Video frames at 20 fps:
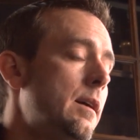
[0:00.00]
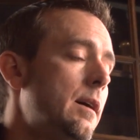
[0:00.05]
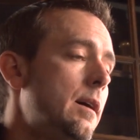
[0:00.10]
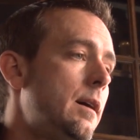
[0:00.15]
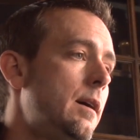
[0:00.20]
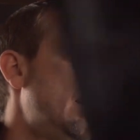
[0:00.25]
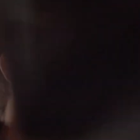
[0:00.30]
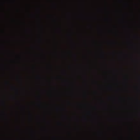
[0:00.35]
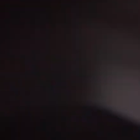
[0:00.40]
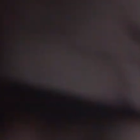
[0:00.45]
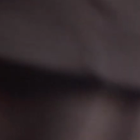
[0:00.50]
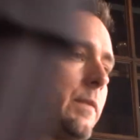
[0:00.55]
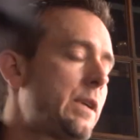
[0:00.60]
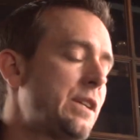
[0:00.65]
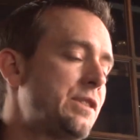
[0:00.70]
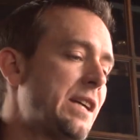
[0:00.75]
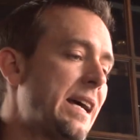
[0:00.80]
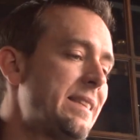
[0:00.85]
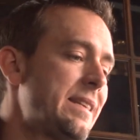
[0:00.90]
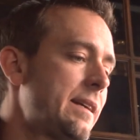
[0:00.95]

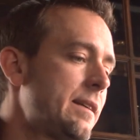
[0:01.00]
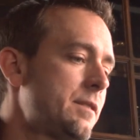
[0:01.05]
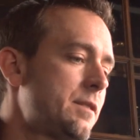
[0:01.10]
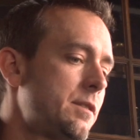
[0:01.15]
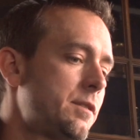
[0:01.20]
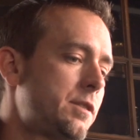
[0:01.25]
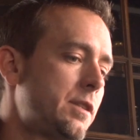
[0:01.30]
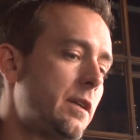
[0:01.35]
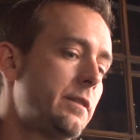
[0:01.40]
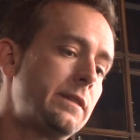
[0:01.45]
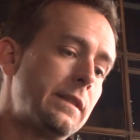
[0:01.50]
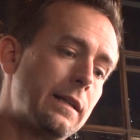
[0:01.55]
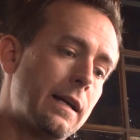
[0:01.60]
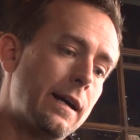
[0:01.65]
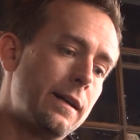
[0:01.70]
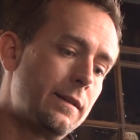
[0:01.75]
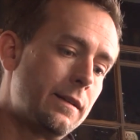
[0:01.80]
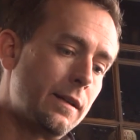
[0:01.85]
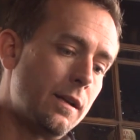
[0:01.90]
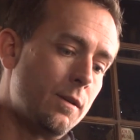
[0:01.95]
Because I think it's insulting.
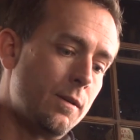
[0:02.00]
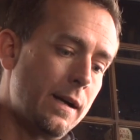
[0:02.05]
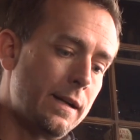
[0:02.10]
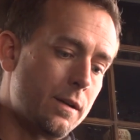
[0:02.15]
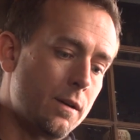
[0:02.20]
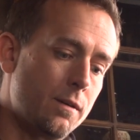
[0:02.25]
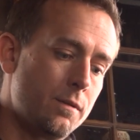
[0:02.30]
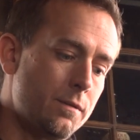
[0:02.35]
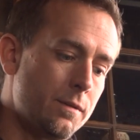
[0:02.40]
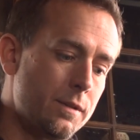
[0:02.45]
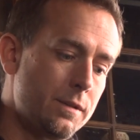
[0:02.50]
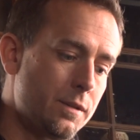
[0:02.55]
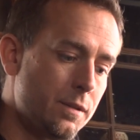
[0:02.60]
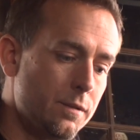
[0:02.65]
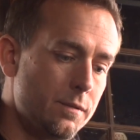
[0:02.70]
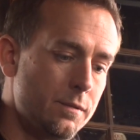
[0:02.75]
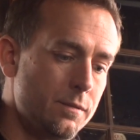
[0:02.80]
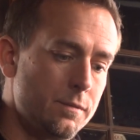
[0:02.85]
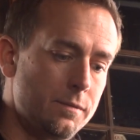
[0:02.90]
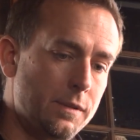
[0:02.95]
I go
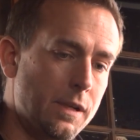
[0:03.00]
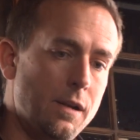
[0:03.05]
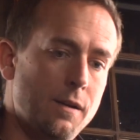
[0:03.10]
into,